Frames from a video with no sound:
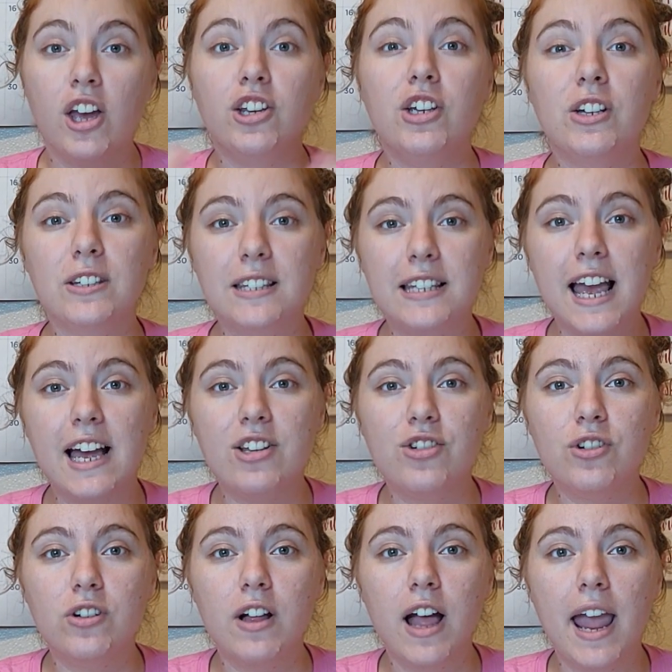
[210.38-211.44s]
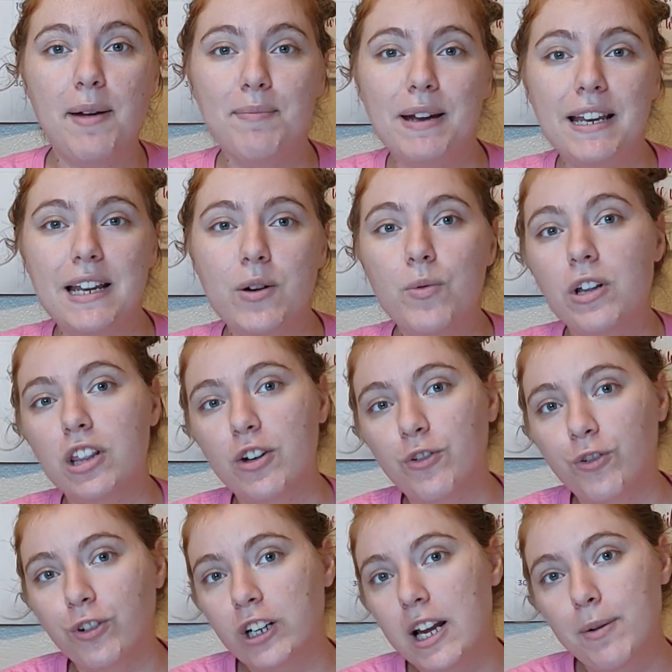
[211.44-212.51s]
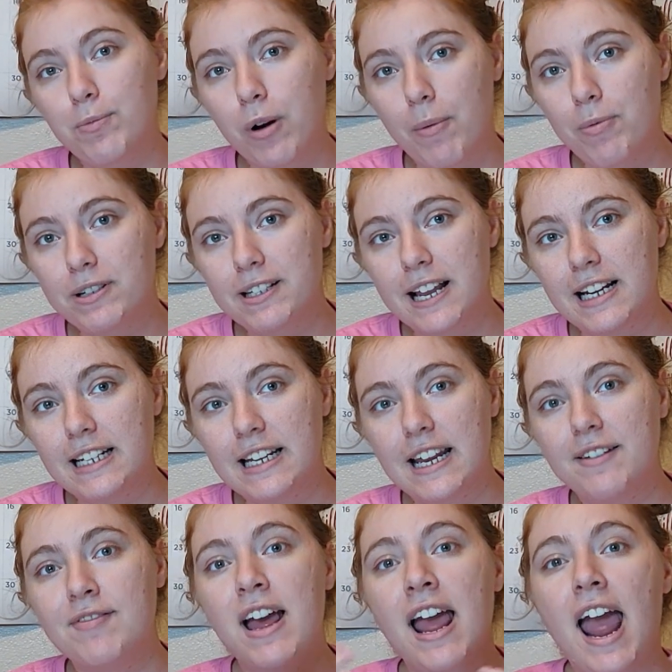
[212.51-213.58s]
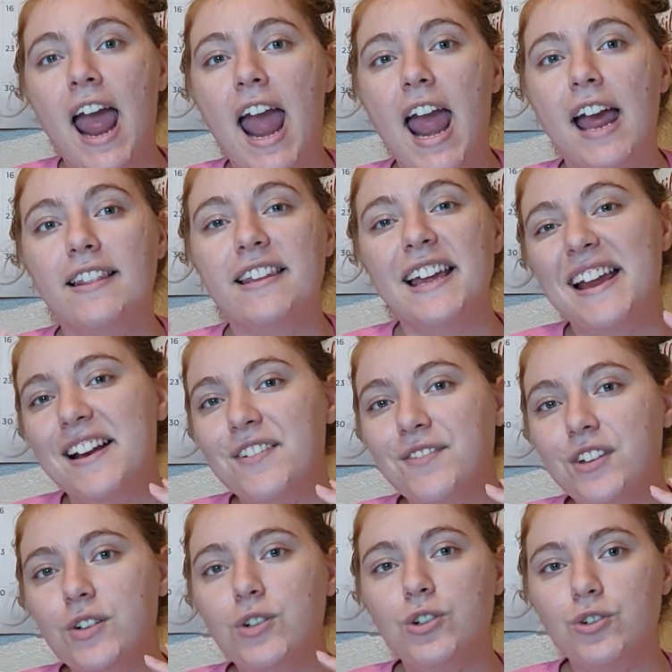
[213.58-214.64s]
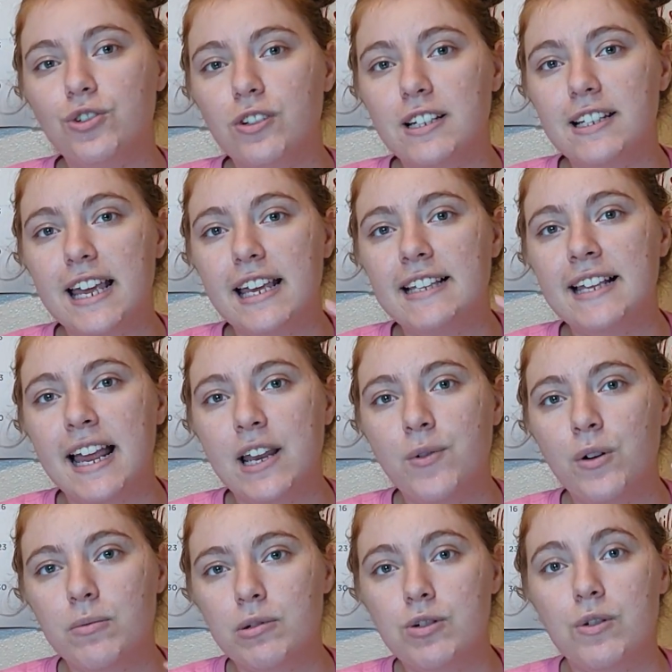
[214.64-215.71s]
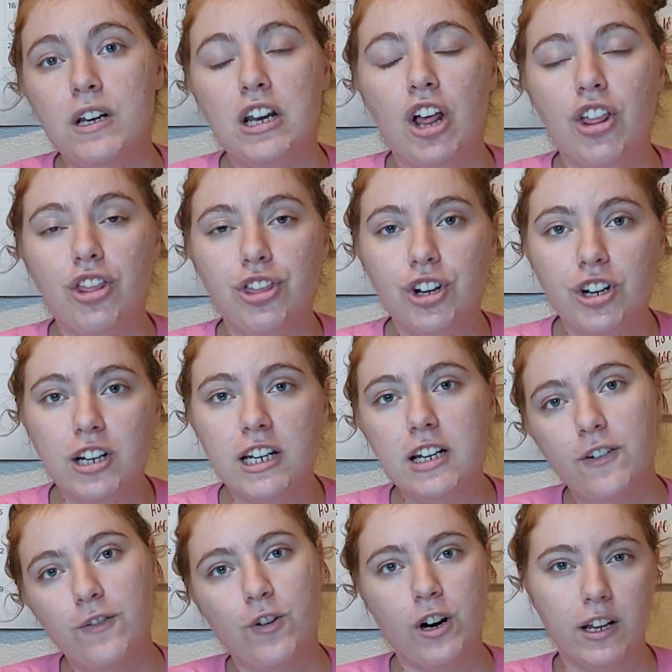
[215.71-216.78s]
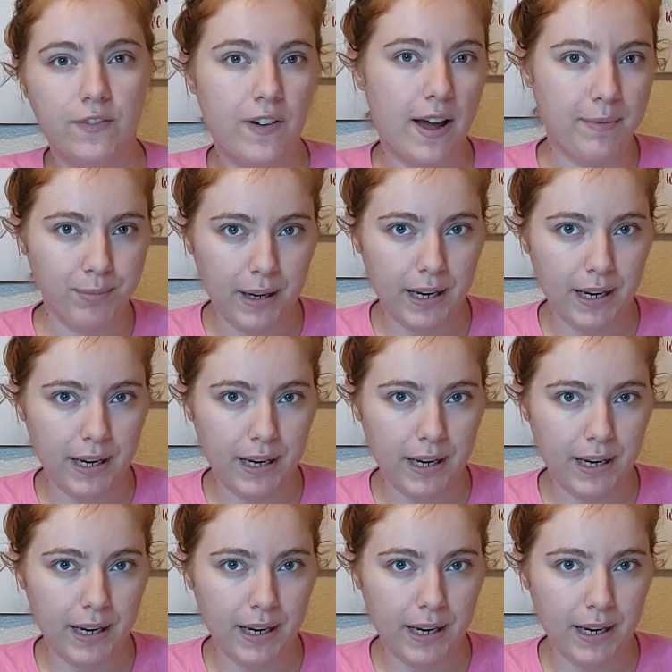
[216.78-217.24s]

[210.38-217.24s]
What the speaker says: You'll schedule a meeting with a FreeUp representative, and the interview usually takes anywhere between 30 to 45